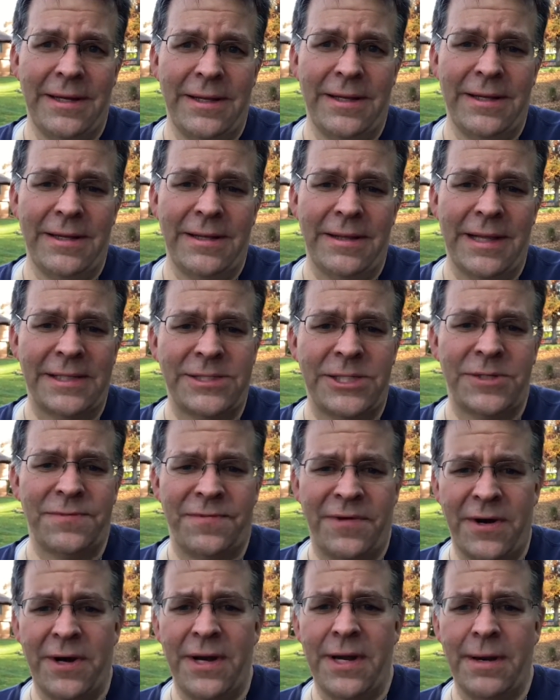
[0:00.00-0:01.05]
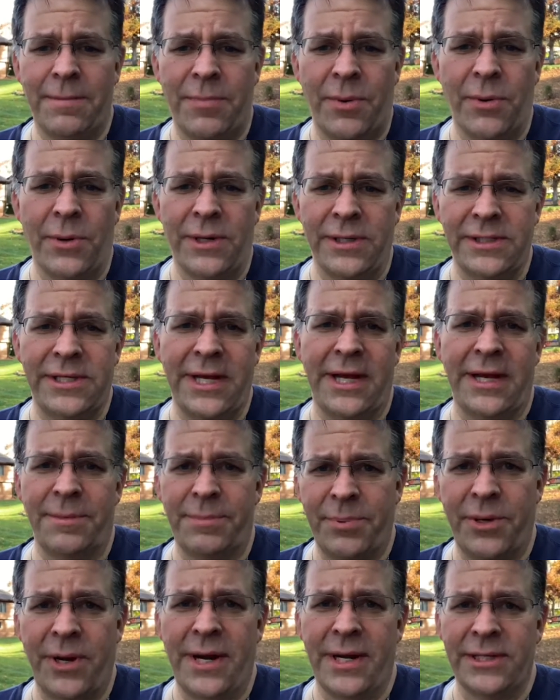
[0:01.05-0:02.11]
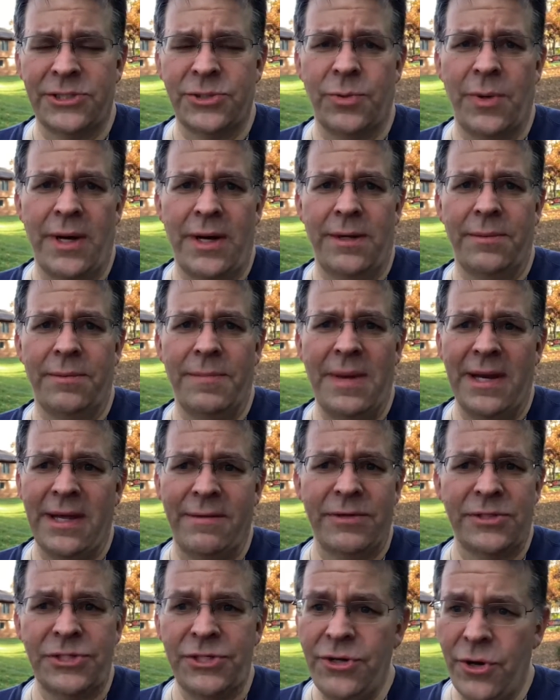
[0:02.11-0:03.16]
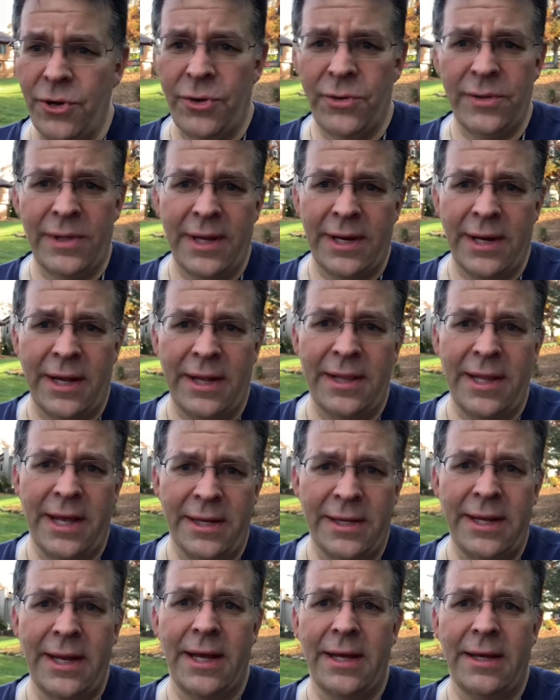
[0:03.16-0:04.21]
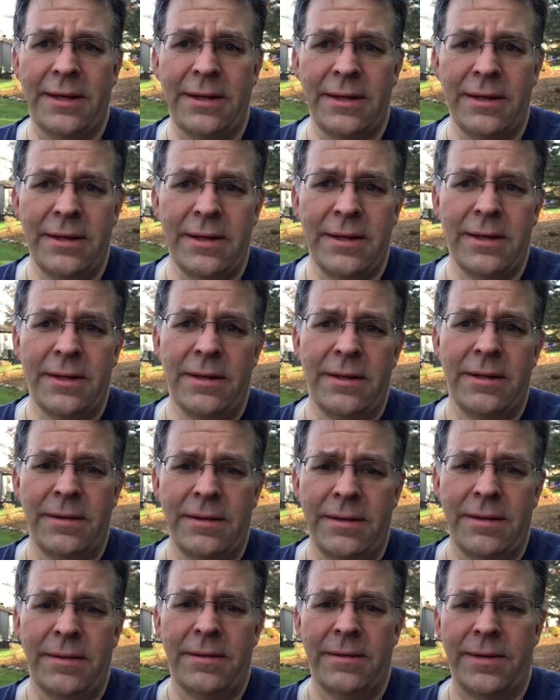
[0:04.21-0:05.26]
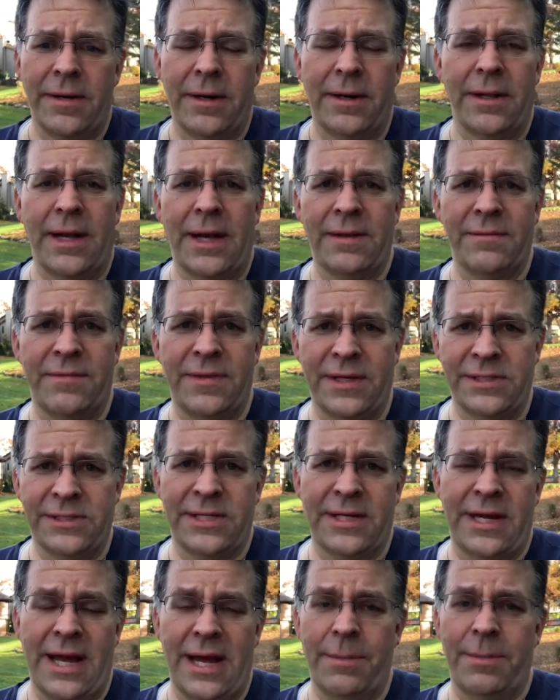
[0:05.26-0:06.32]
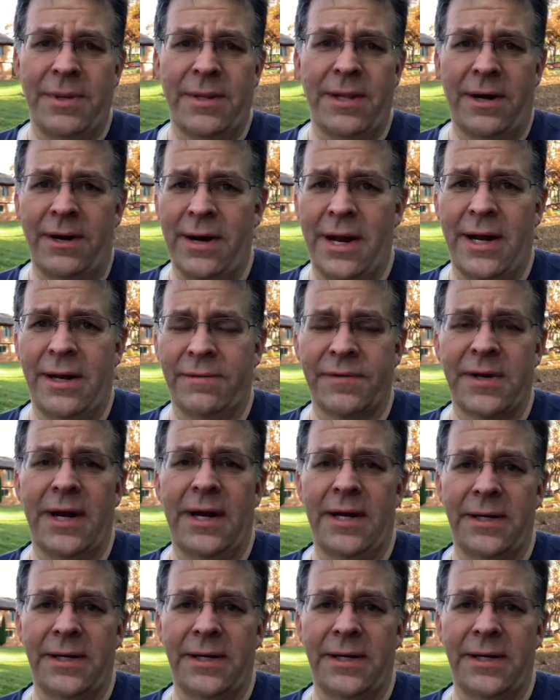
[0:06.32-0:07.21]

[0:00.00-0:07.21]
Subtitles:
That's a very important day to pray as well. Many of us know that on that day, there are a lot of things that happen that are not of God.